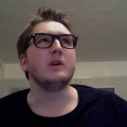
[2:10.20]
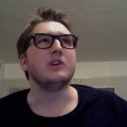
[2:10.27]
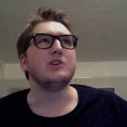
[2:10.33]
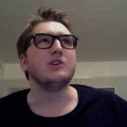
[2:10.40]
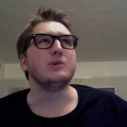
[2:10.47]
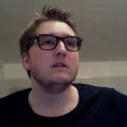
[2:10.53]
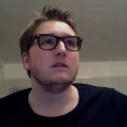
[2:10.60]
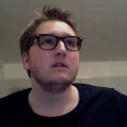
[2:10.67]
to do?
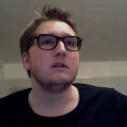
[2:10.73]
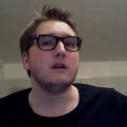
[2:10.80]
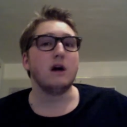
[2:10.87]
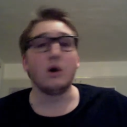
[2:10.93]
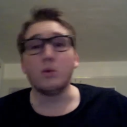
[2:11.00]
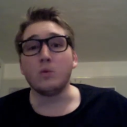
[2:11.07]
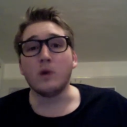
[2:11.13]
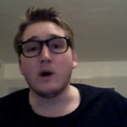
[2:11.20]
Oh
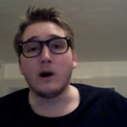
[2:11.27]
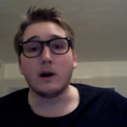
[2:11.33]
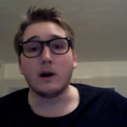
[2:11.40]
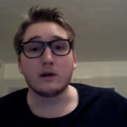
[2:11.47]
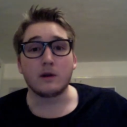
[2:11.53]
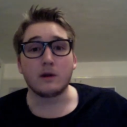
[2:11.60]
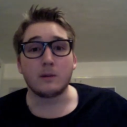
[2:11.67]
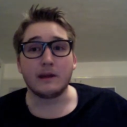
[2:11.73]
well, I'm
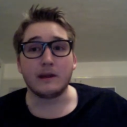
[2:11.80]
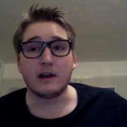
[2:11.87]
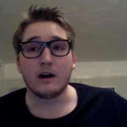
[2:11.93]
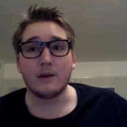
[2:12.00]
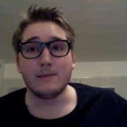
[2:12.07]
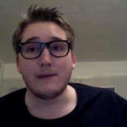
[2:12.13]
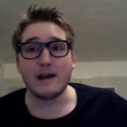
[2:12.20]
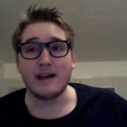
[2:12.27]
gonna become
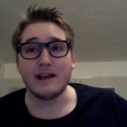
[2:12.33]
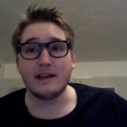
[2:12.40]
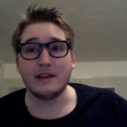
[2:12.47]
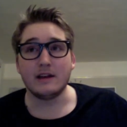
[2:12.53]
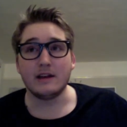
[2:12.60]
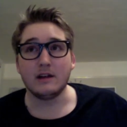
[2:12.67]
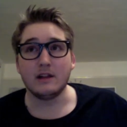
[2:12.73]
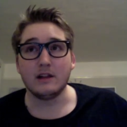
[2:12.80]
a
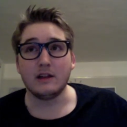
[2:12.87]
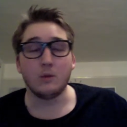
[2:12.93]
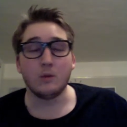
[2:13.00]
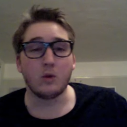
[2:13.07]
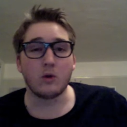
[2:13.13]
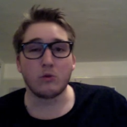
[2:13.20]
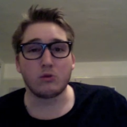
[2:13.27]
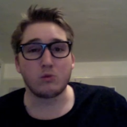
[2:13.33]
uh, like the
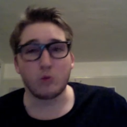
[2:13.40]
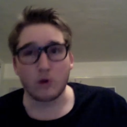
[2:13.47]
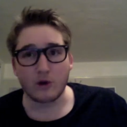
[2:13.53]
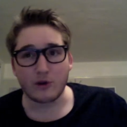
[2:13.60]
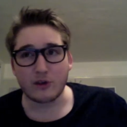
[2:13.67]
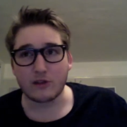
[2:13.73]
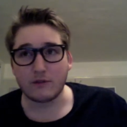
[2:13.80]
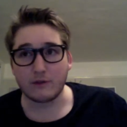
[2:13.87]
world's
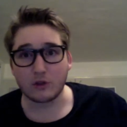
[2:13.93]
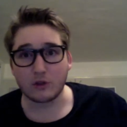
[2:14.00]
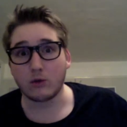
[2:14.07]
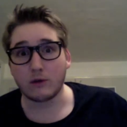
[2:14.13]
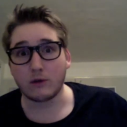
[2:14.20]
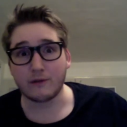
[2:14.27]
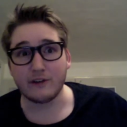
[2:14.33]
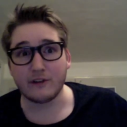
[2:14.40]
worst
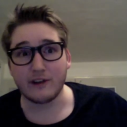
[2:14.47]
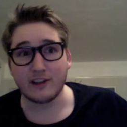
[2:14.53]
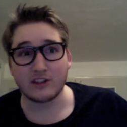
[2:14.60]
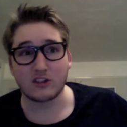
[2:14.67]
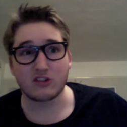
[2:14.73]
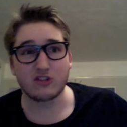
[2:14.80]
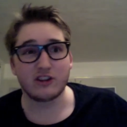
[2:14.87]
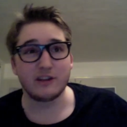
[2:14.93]
photographer and just
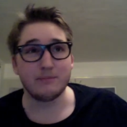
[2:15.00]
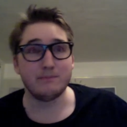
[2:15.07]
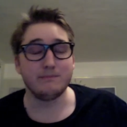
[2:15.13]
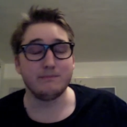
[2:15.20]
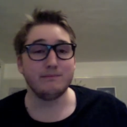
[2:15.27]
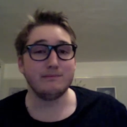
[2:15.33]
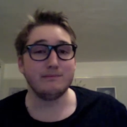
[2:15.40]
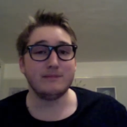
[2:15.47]
try and
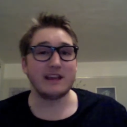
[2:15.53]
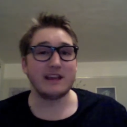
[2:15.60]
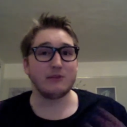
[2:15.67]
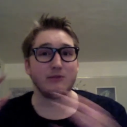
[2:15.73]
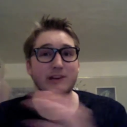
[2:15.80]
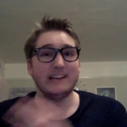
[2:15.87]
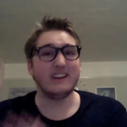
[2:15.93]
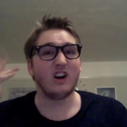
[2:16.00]
take
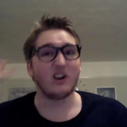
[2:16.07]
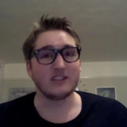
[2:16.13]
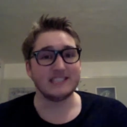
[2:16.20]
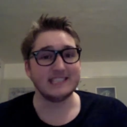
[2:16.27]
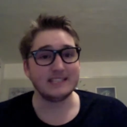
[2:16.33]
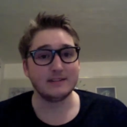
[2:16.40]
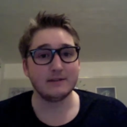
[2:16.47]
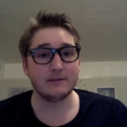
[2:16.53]
really
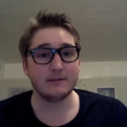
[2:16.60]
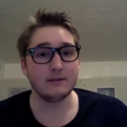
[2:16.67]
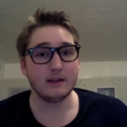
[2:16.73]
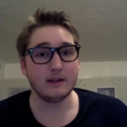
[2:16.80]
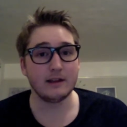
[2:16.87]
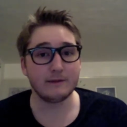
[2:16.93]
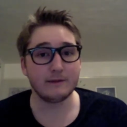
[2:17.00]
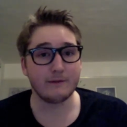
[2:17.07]
arty
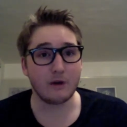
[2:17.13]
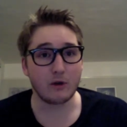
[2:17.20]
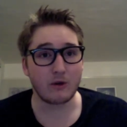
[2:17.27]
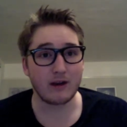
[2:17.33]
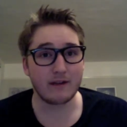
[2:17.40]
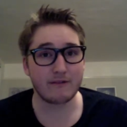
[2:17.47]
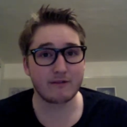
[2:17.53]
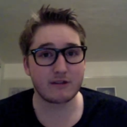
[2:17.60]
like
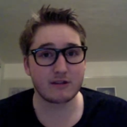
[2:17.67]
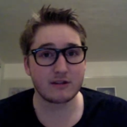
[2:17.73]
photographs